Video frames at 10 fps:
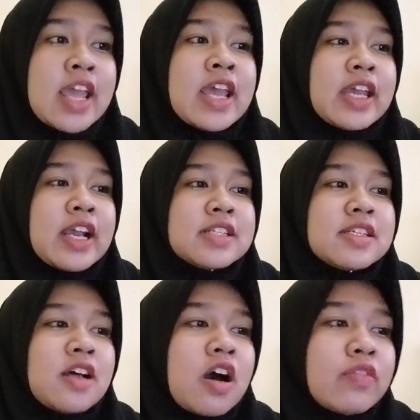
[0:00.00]
Cases
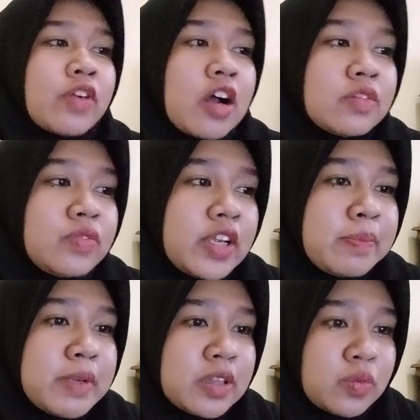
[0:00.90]
of conflict
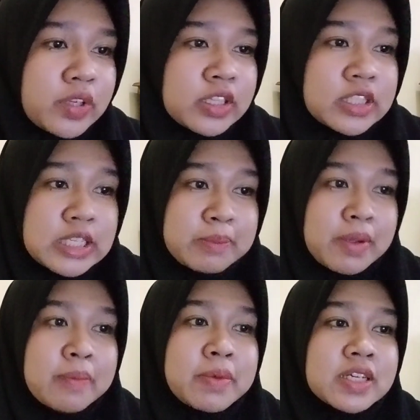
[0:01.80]
between team
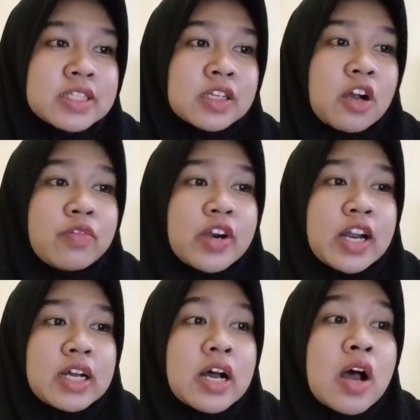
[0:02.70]
members cover
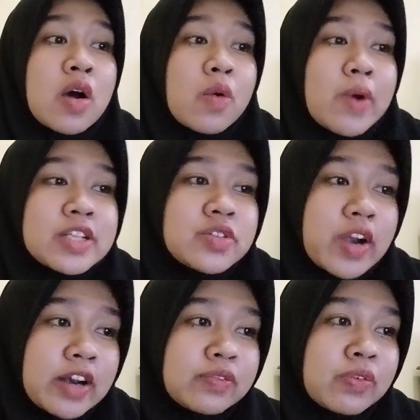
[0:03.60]
a wide
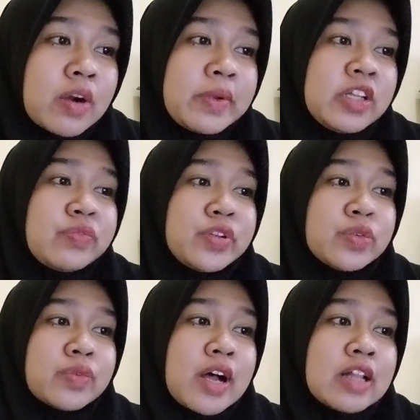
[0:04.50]
range from
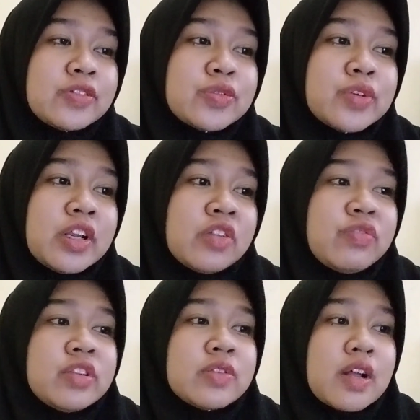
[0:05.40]
individual to
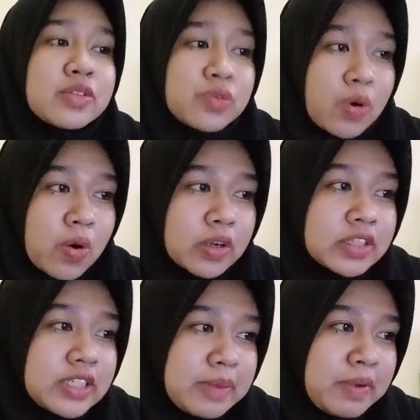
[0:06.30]
individual through
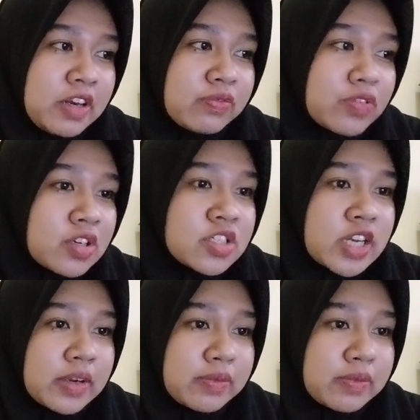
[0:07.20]
team in function